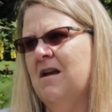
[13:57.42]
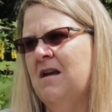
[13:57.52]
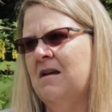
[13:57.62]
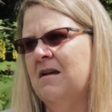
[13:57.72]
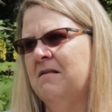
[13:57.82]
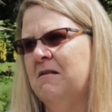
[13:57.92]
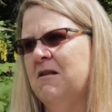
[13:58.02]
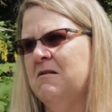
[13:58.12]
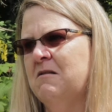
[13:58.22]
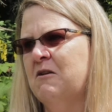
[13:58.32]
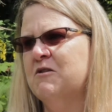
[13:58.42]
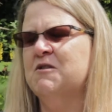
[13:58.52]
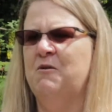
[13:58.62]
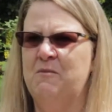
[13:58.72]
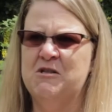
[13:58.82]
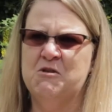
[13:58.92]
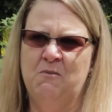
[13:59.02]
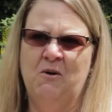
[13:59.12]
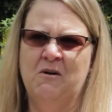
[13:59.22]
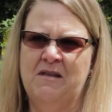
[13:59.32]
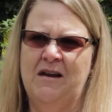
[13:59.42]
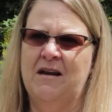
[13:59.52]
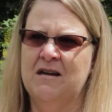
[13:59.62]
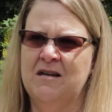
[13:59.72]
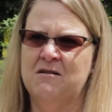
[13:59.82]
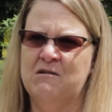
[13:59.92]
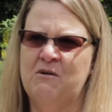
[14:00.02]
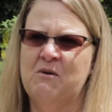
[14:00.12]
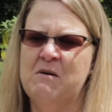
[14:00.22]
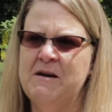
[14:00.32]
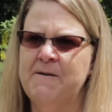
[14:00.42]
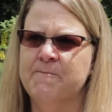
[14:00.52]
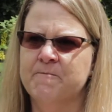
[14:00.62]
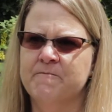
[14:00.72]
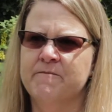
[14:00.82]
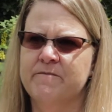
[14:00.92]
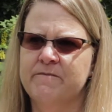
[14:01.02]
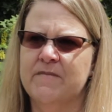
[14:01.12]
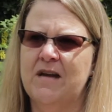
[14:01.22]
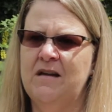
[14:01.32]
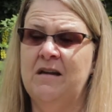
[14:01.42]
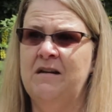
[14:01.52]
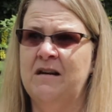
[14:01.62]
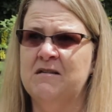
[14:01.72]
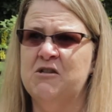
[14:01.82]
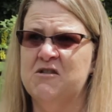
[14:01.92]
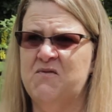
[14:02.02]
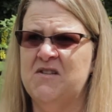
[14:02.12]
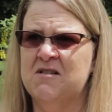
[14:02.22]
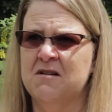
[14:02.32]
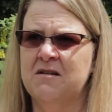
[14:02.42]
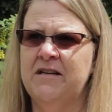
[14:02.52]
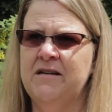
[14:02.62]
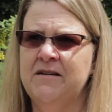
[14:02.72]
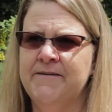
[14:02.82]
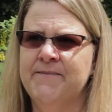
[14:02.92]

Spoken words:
And there's so much more that I can do, and not just physically.